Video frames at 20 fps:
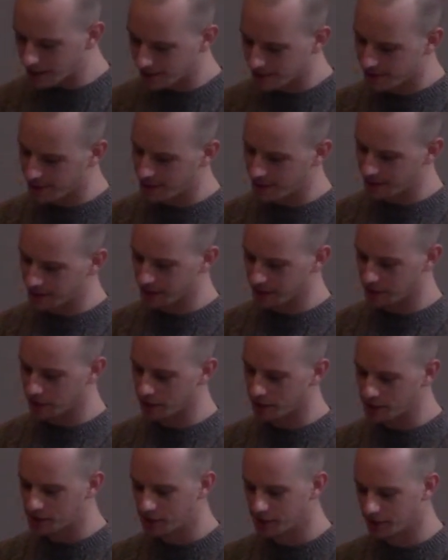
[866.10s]
saying that
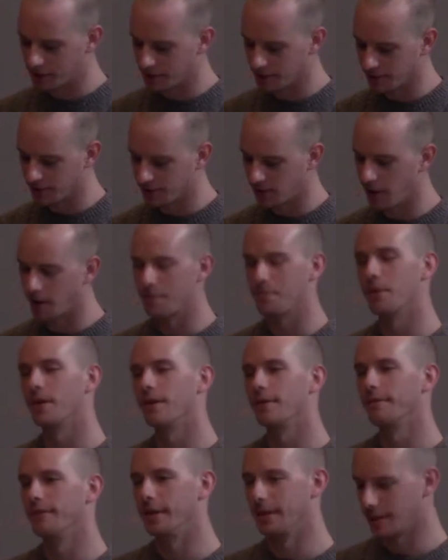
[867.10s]
Christians are
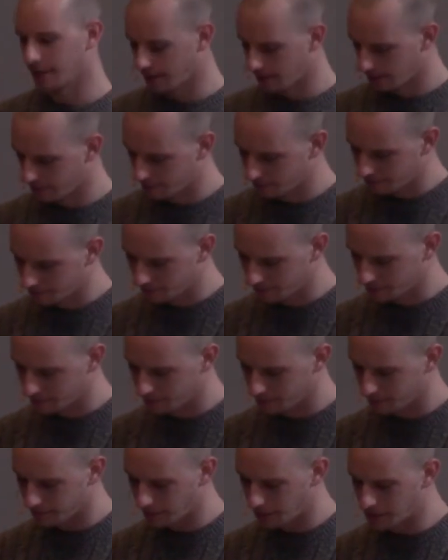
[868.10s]
perfect
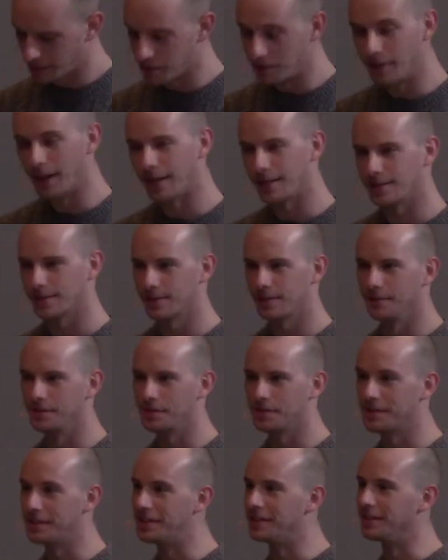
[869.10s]
and do not still
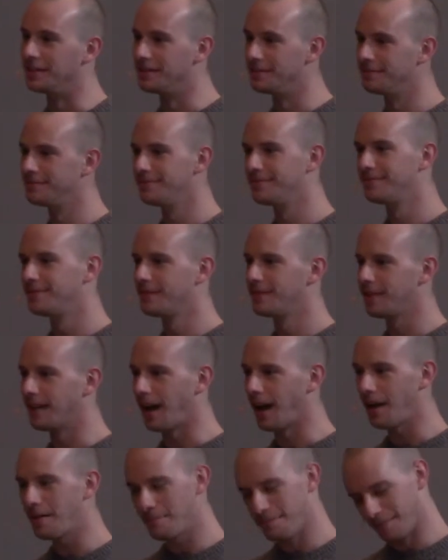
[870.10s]
sin.
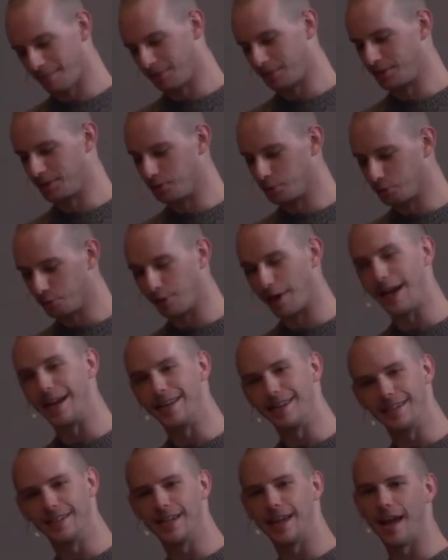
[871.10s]
I'm
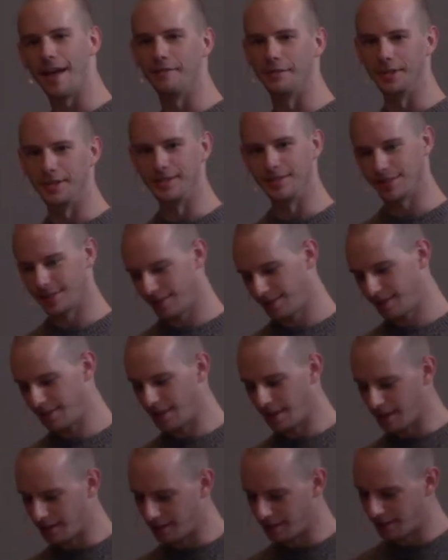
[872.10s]
great evidence
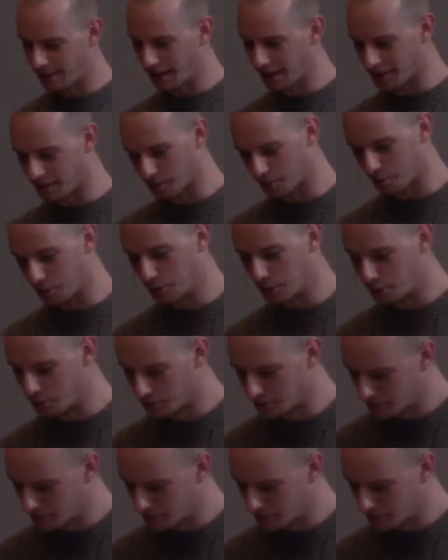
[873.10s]
that that is true.